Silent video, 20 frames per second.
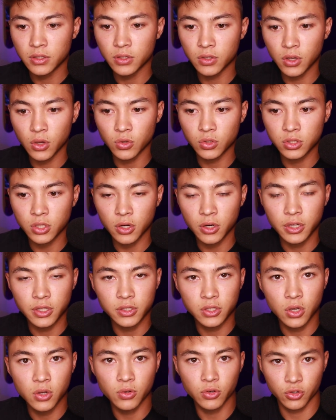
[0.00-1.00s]
to go start
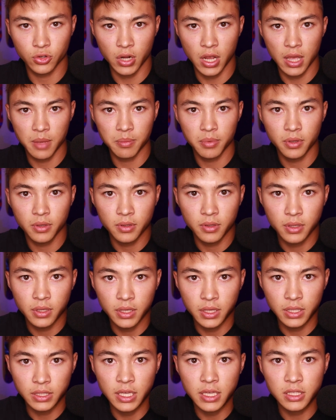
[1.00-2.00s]
his own tribe.
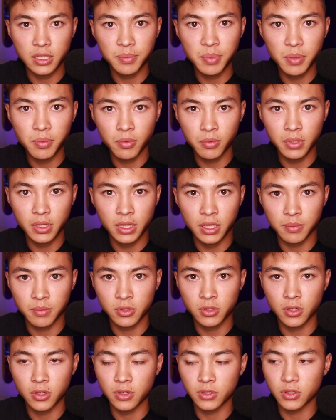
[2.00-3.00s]
He takes the people with him to
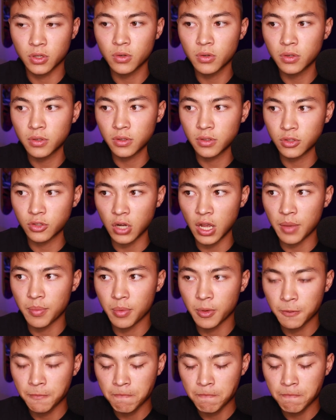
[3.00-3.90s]
start his own tribe.